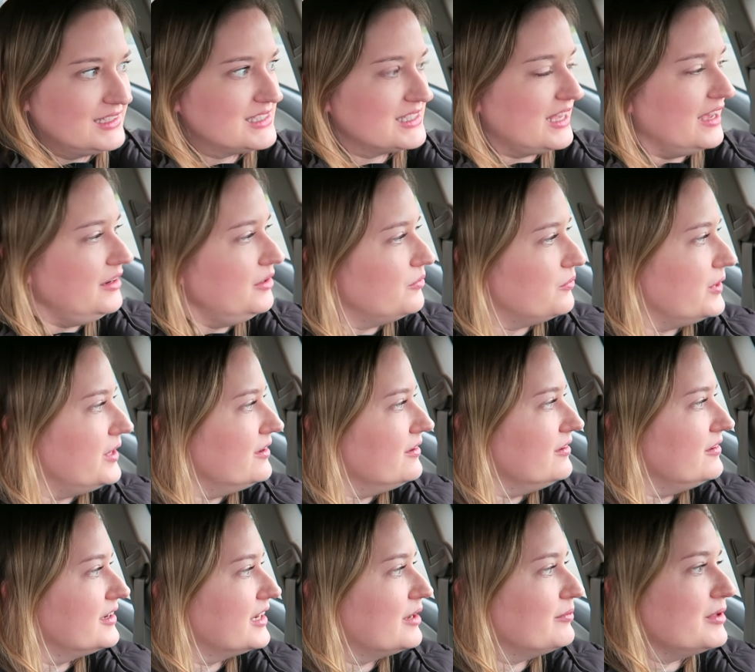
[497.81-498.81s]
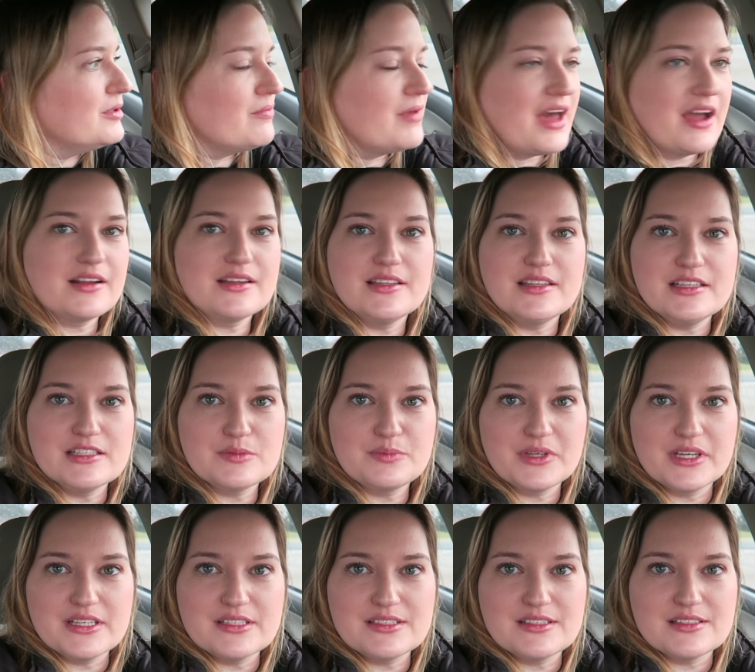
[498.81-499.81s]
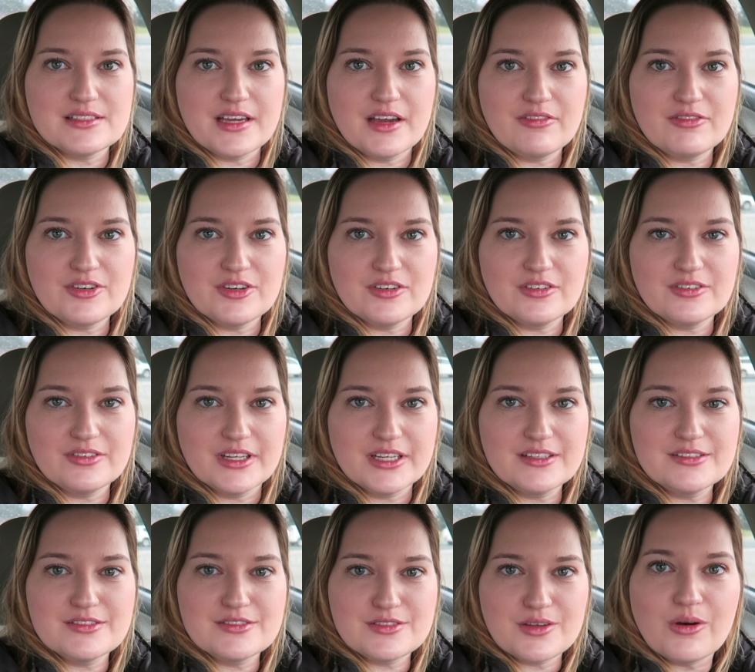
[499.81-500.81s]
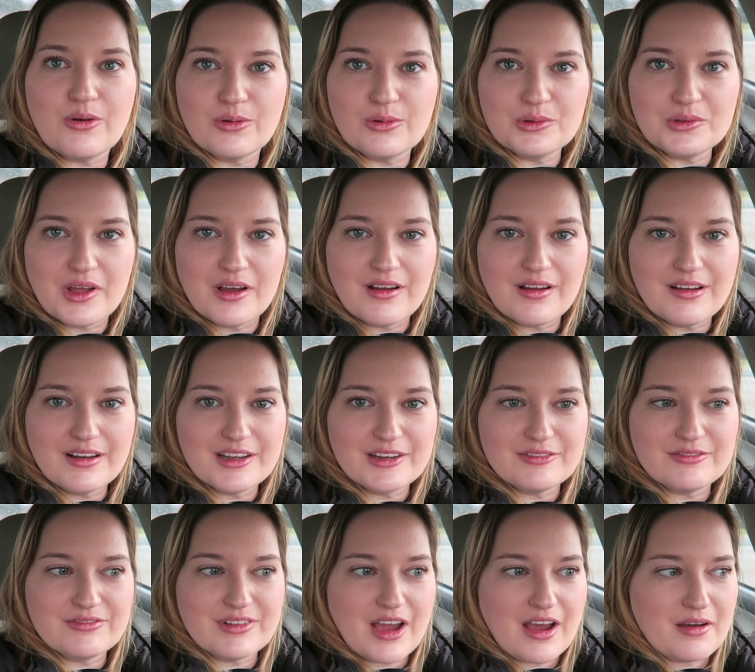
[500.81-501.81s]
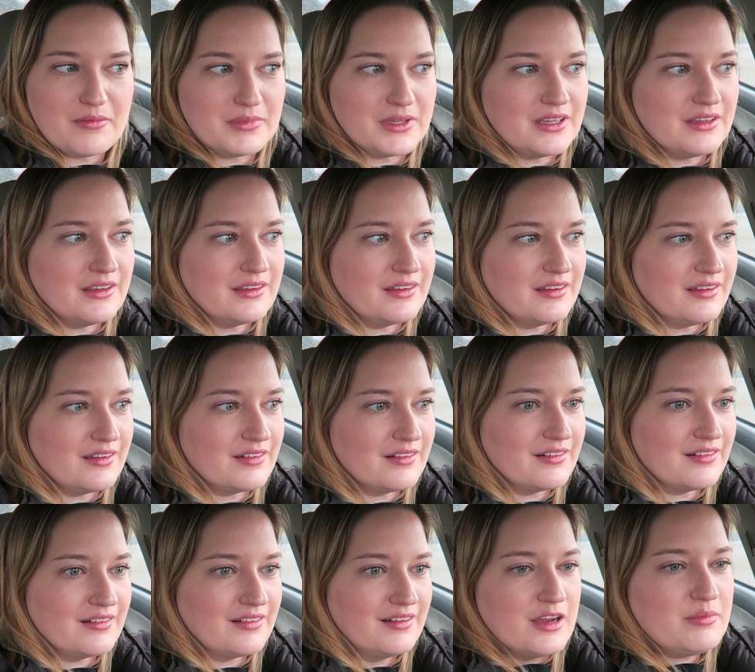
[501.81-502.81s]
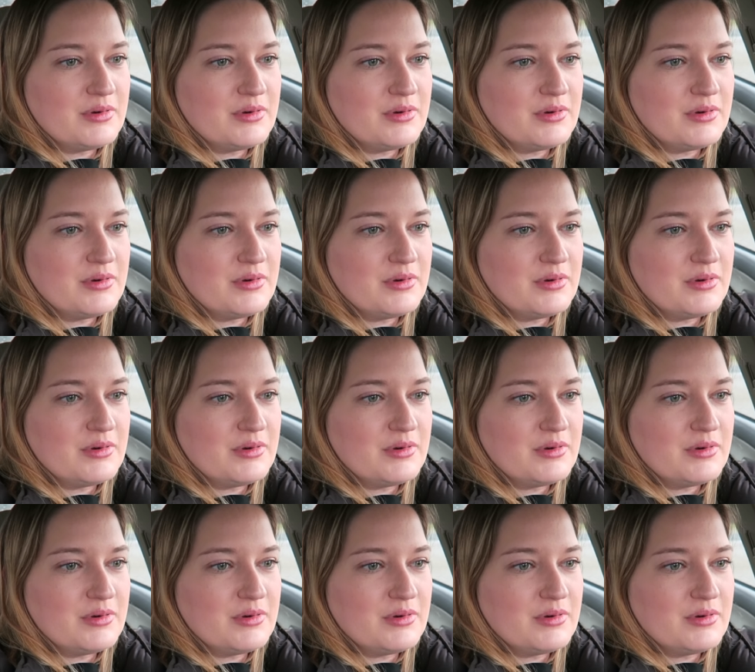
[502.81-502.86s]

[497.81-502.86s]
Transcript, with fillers: It's kind of weird coming back to these places after like so long of not being here.